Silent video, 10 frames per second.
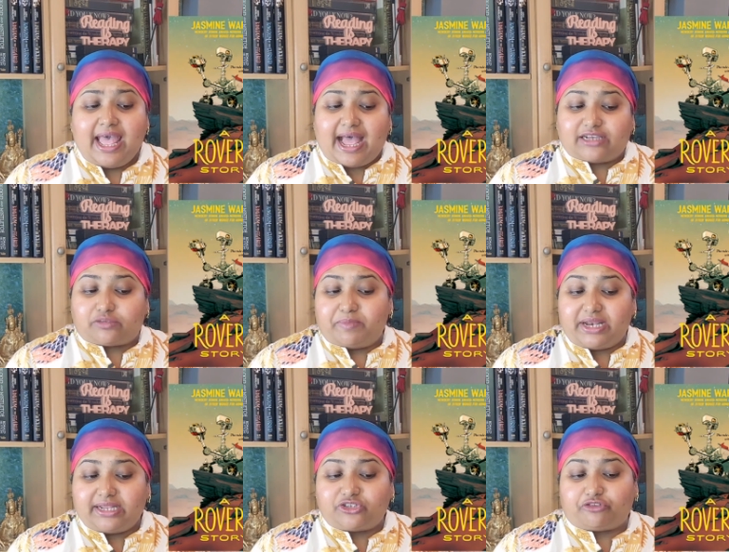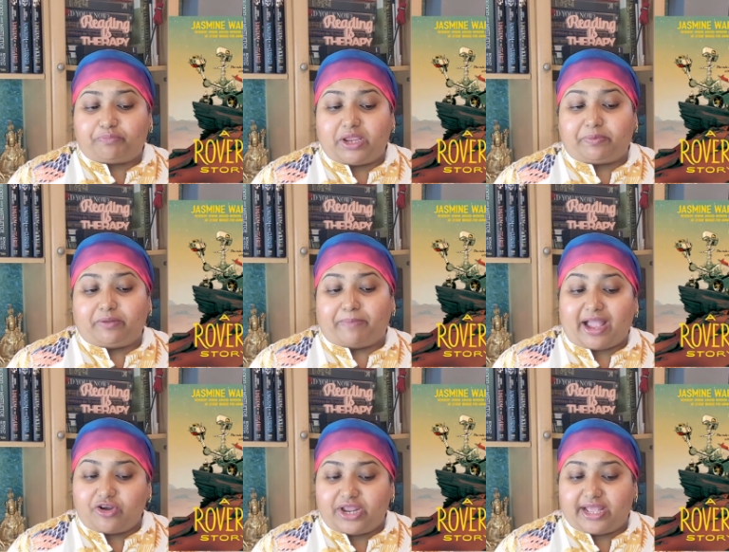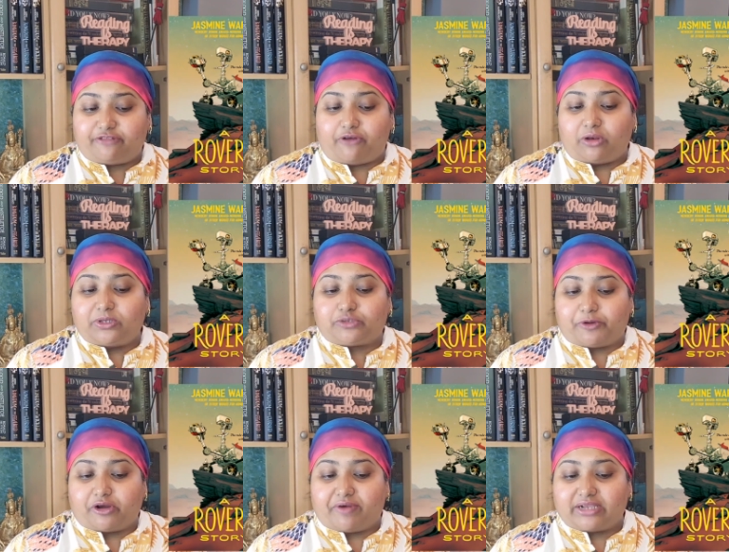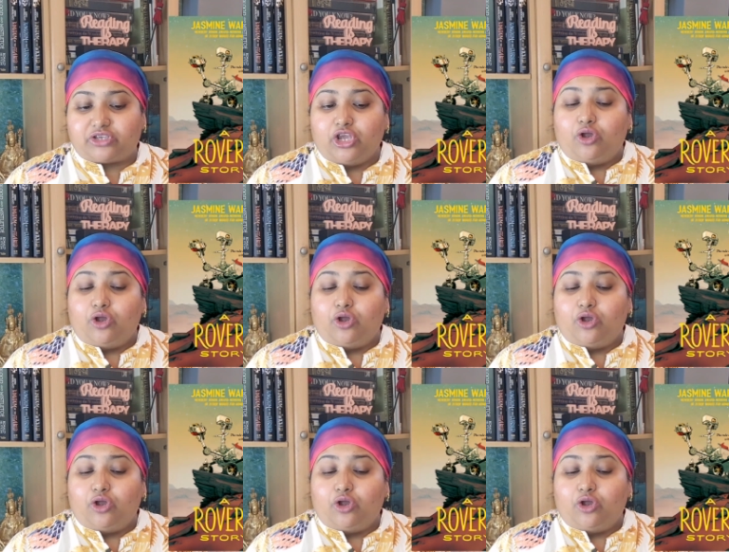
As millions of people back on Earth follow his progress,